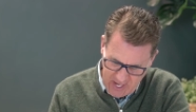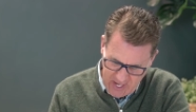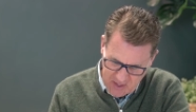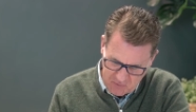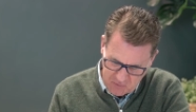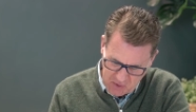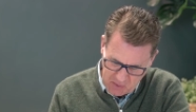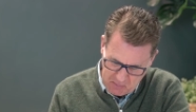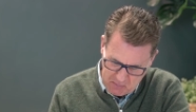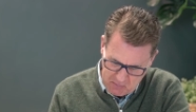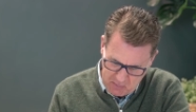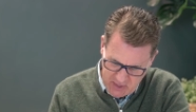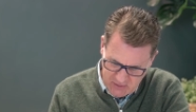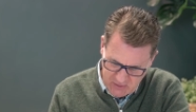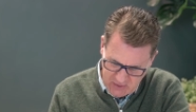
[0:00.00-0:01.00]
and were
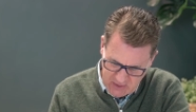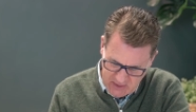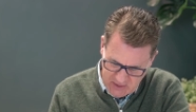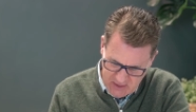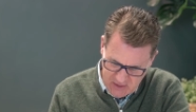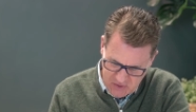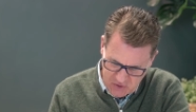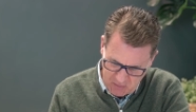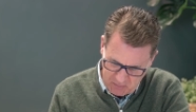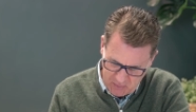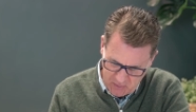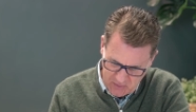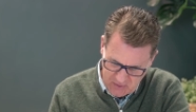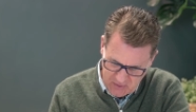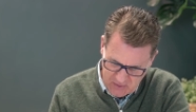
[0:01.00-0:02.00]
bitterly
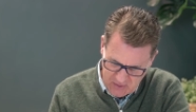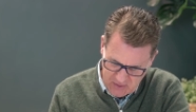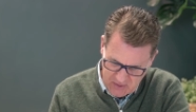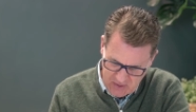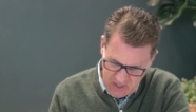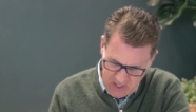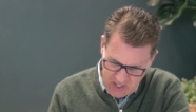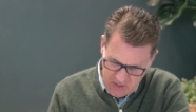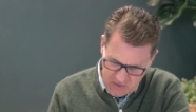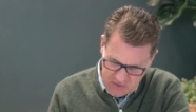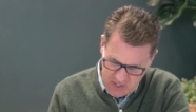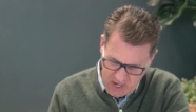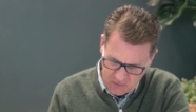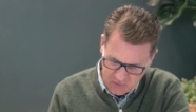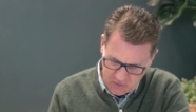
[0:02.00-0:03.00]
disappointed.
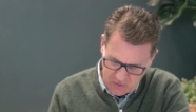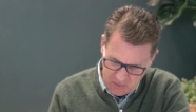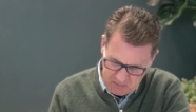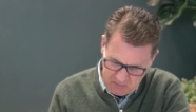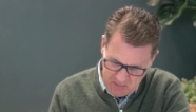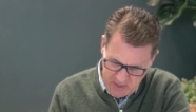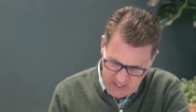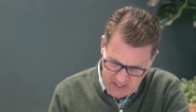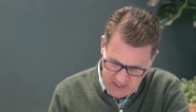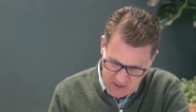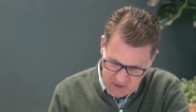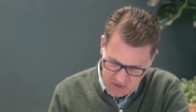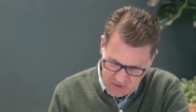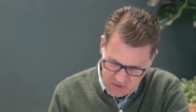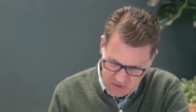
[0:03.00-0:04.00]
Now to
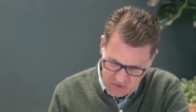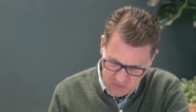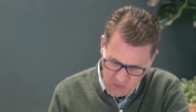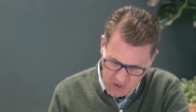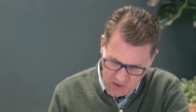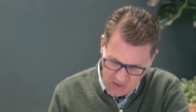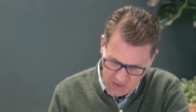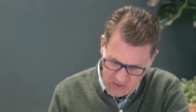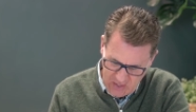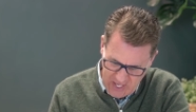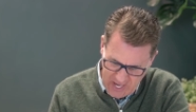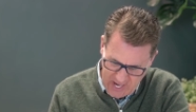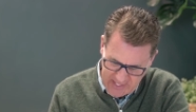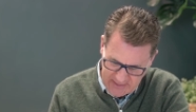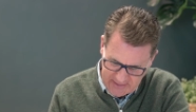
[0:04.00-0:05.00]
me, you are
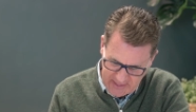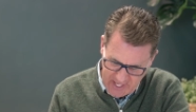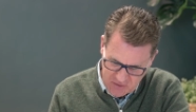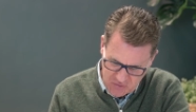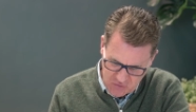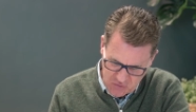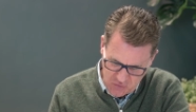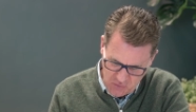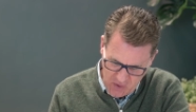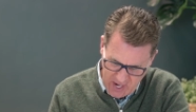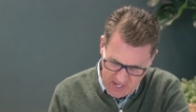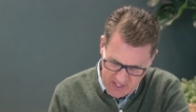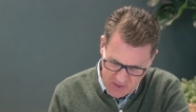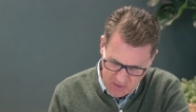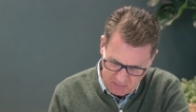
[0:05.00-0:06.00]
like a
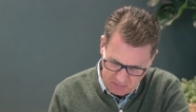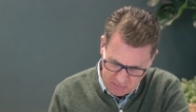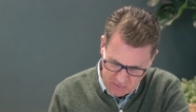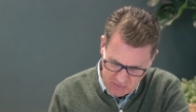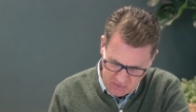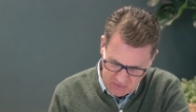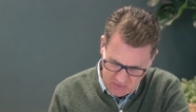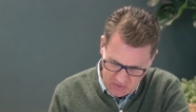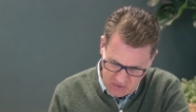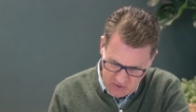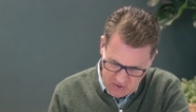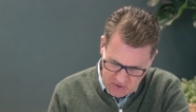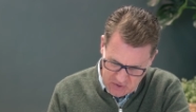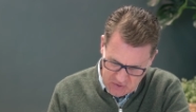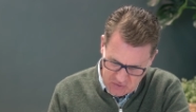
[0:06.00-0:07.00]
dried up brook.
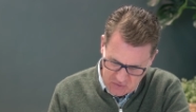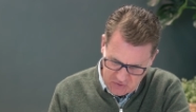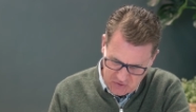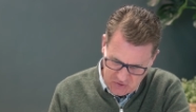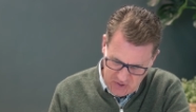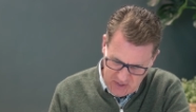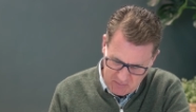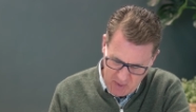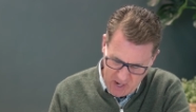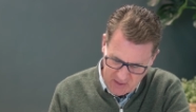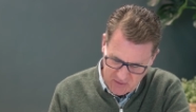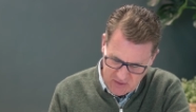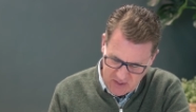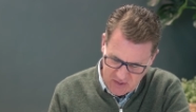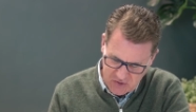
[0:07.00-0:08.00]
You see my
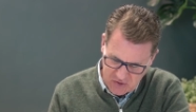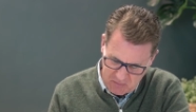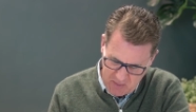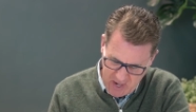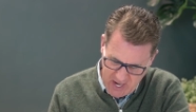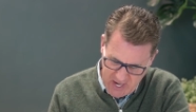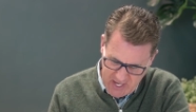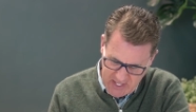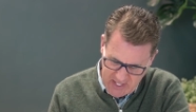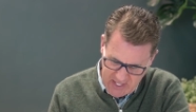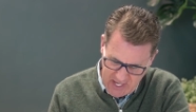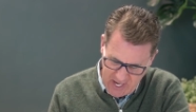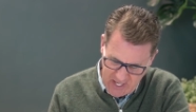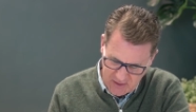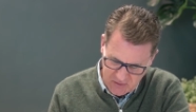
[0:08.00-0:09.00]

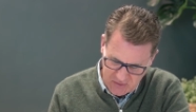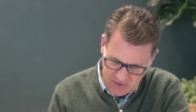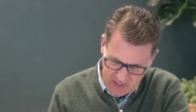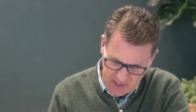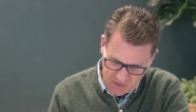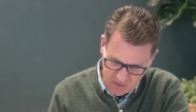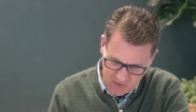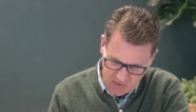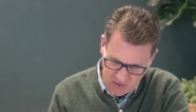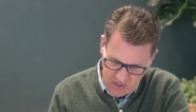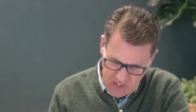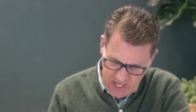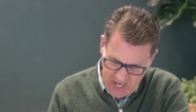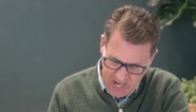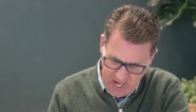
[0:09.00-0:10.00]
dismay and terror
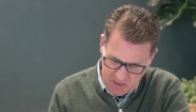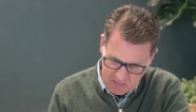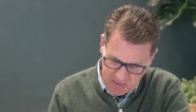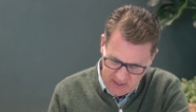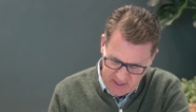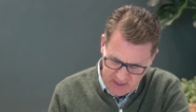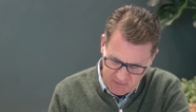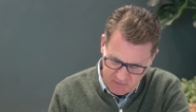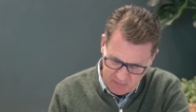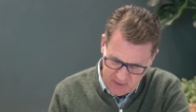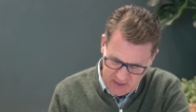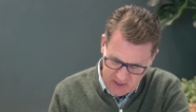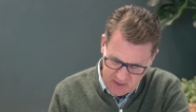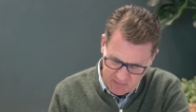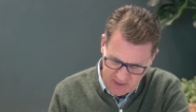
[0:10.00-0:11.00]
and believe
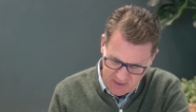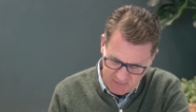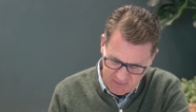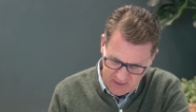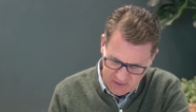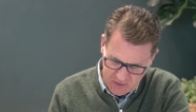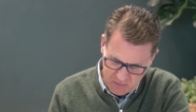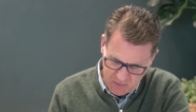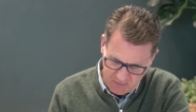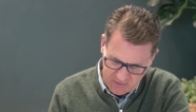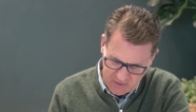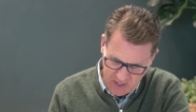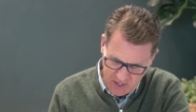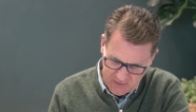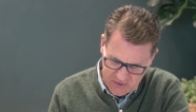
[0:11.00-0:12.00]
me to be the victim
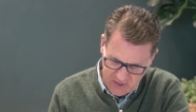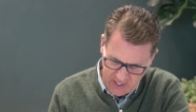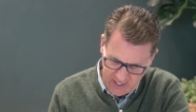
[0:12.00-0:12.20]
of God's